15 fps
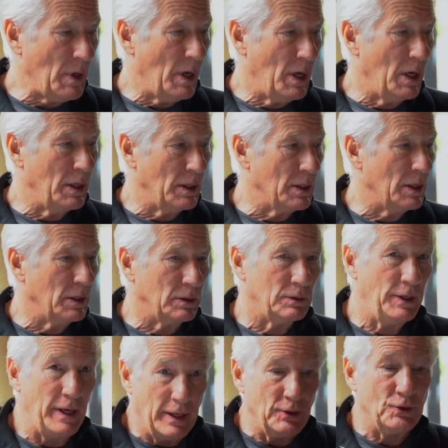And
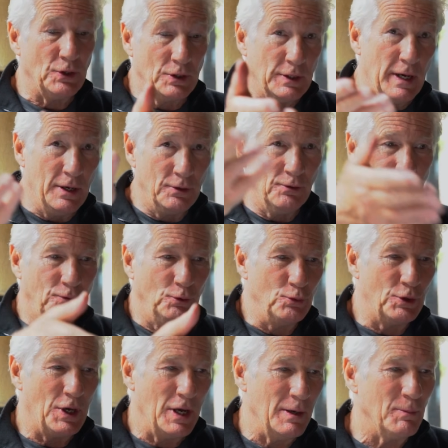he had to sit down, the
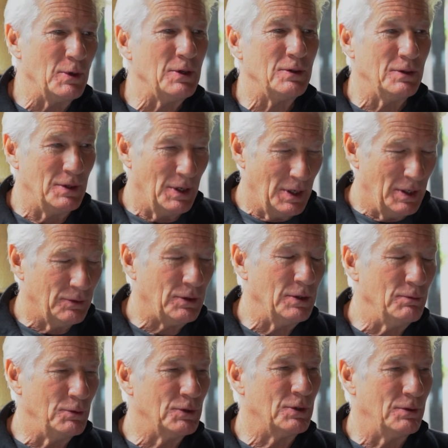food came, and he said
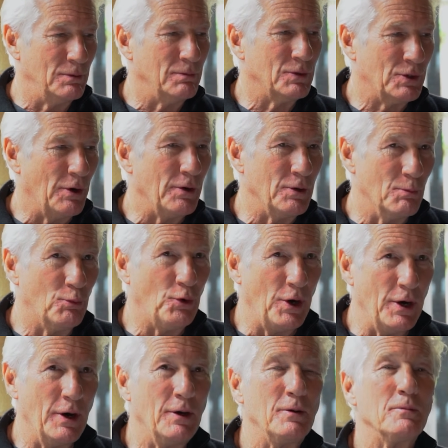he started a
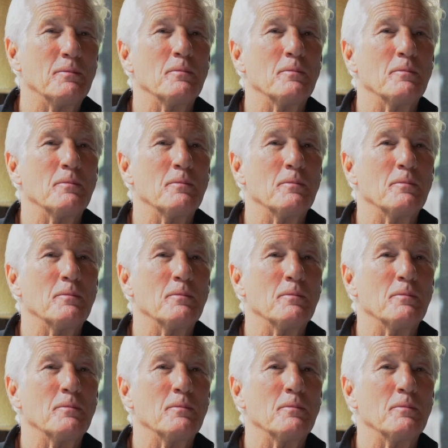prayer.